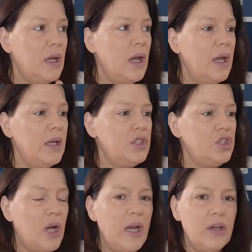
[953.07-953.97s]
a
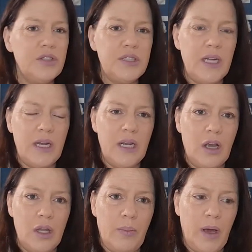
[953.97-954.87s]
child standing
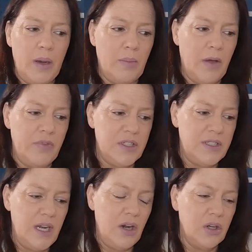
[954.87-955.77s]
on the bottom of the
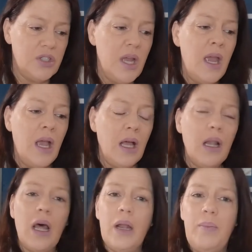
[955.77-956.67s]
stairs. A
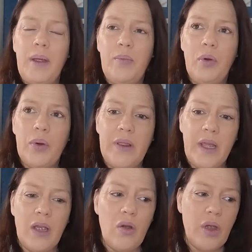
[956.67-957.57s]
lot of people would
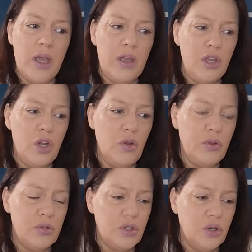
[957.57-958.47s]
think, okay, you know,
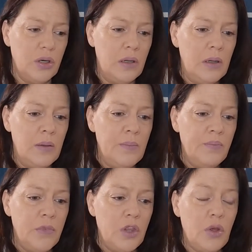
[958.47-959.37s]
those are
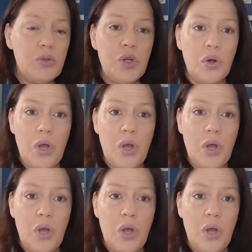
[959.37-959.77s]
those are